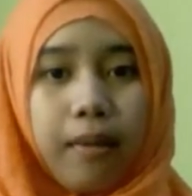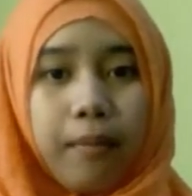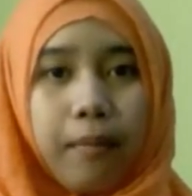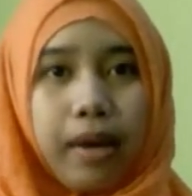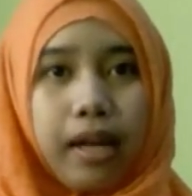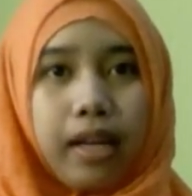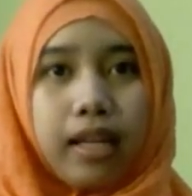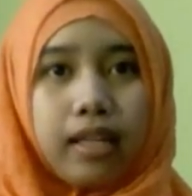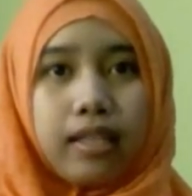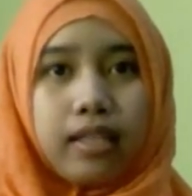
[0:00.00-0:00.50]

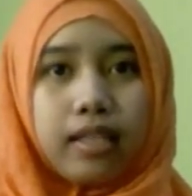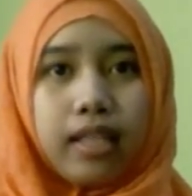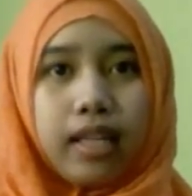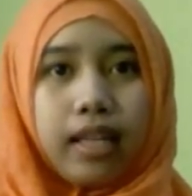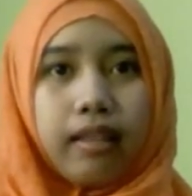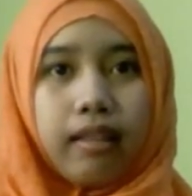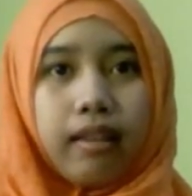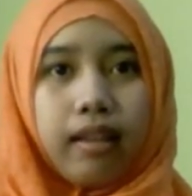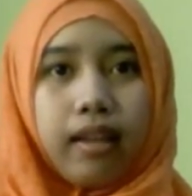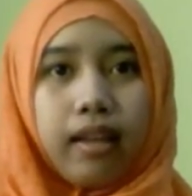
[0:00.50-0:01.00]
Balance
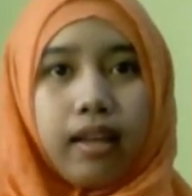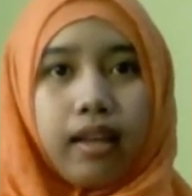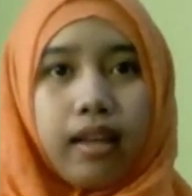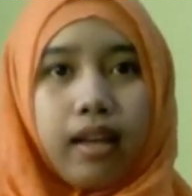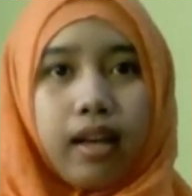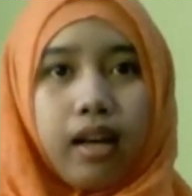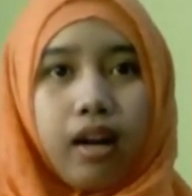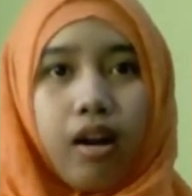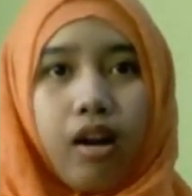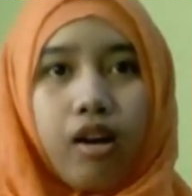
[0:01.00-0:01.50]
sheet
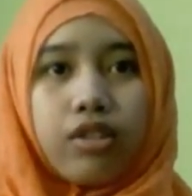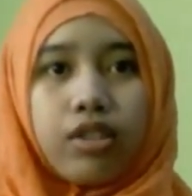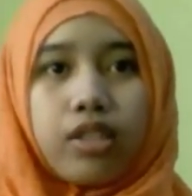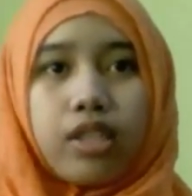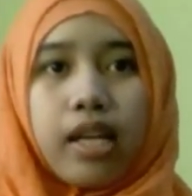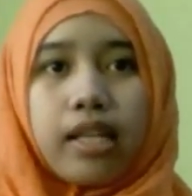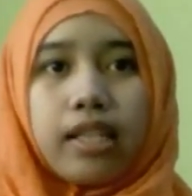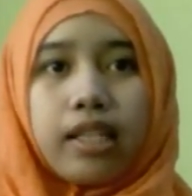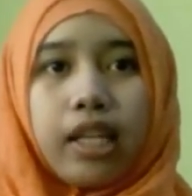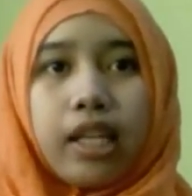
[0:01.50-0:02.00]

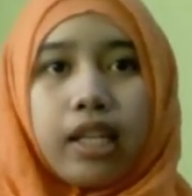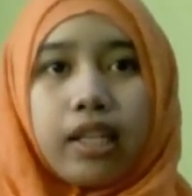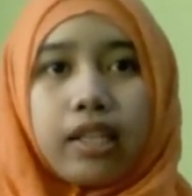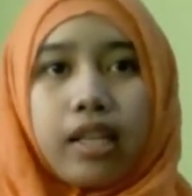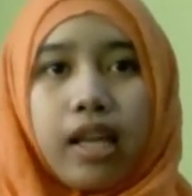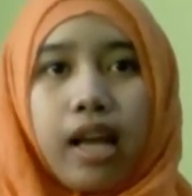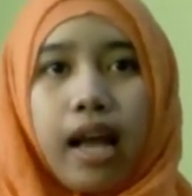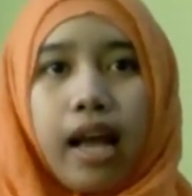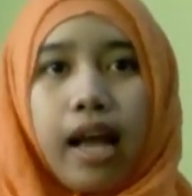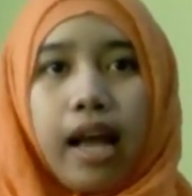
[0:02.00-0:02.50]
contains
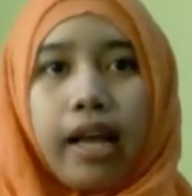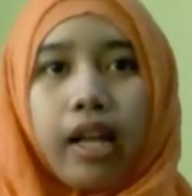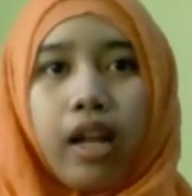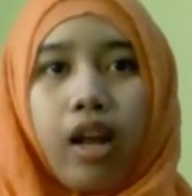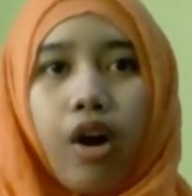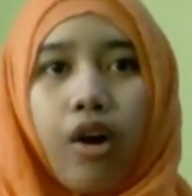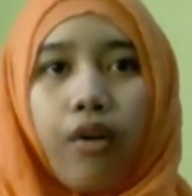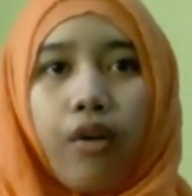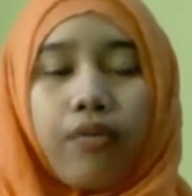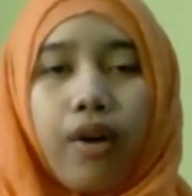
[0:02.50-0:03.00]
detail
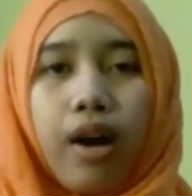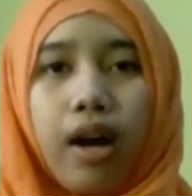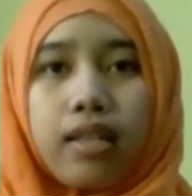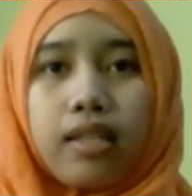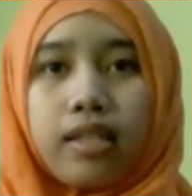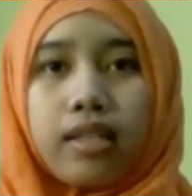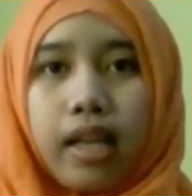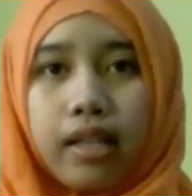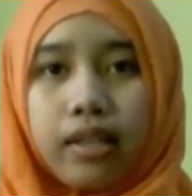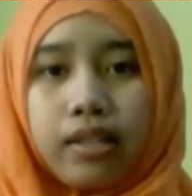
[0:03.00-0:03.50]
of
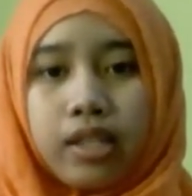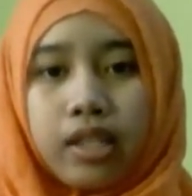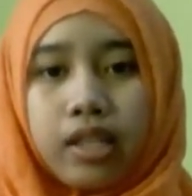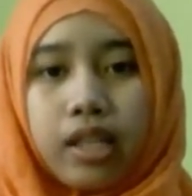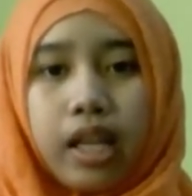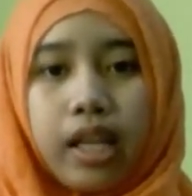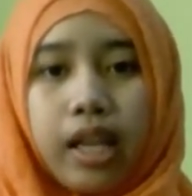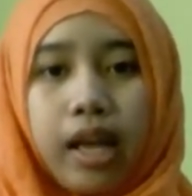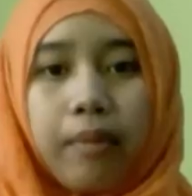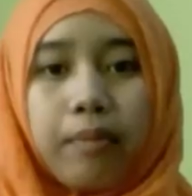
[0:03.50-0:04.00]
assets,
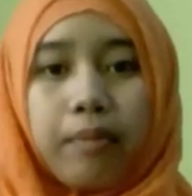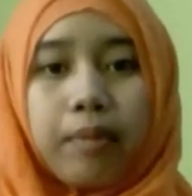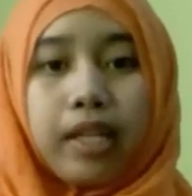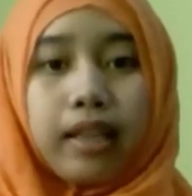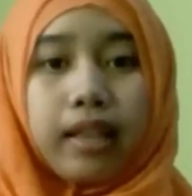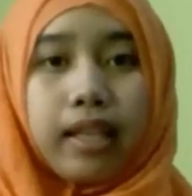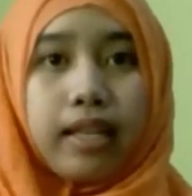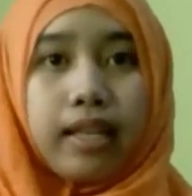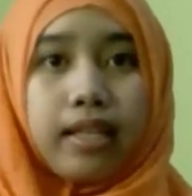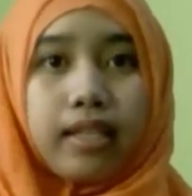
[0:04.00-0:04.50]

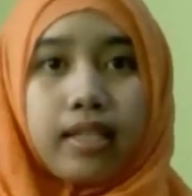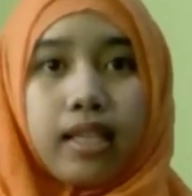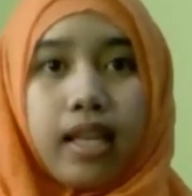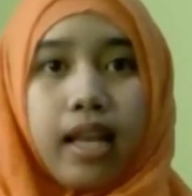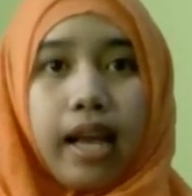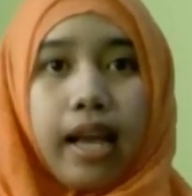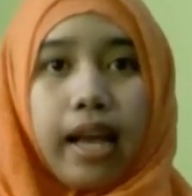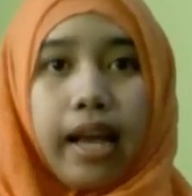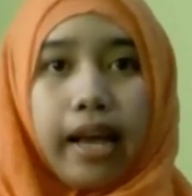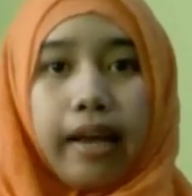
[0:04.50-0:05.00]
liabilities,
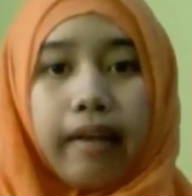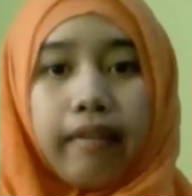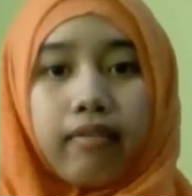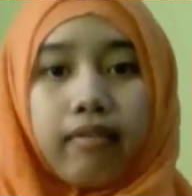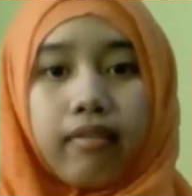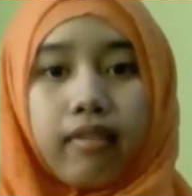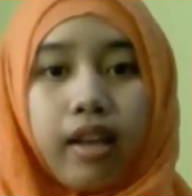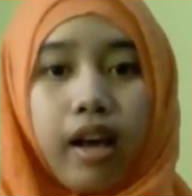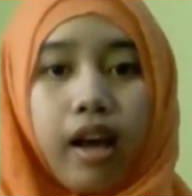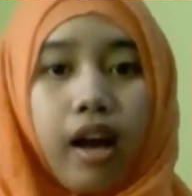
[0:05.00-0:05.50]

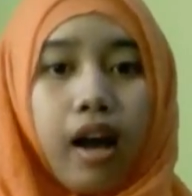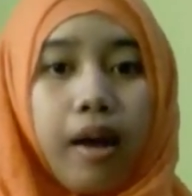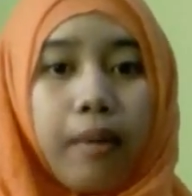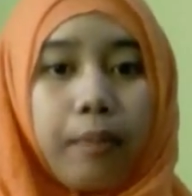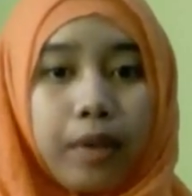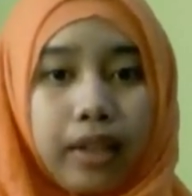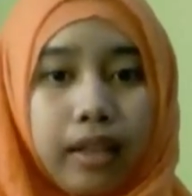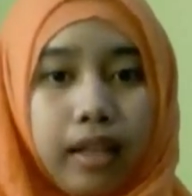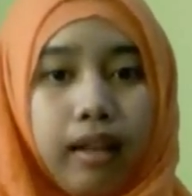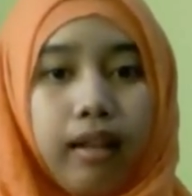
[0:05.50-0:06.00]
and
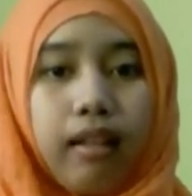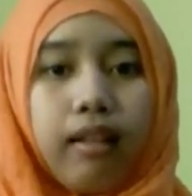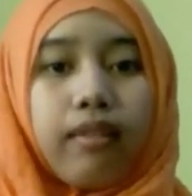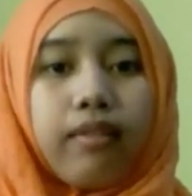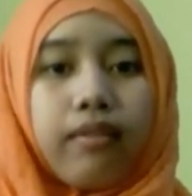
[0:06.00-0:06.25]
capital.